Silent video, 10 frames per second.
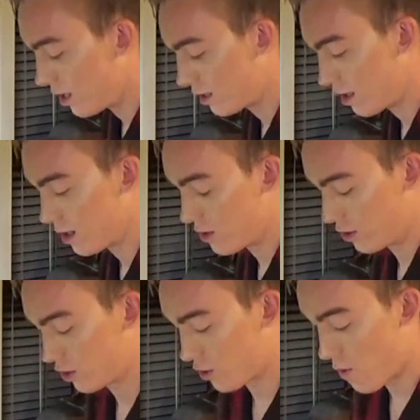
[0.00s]
into little
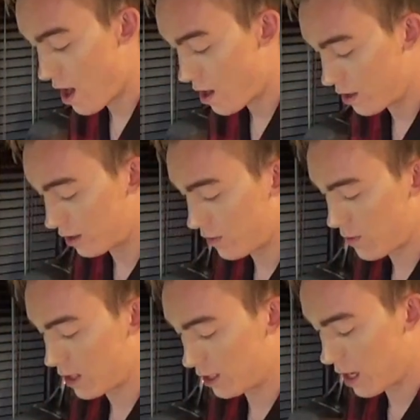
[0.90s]
squares if you
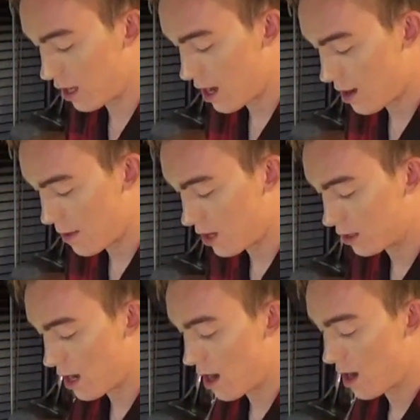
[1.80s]
want to take that amount
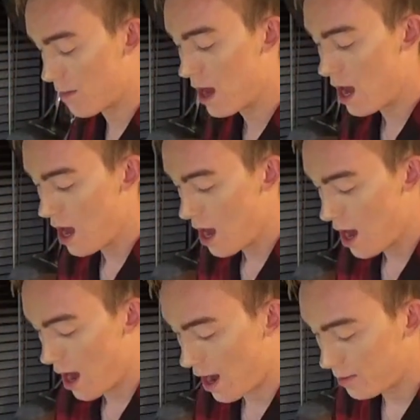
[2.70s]
of time.
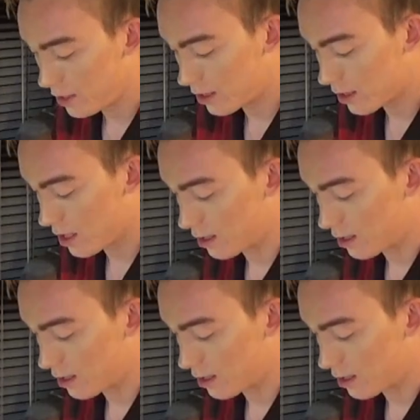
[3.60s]
I'm just gonna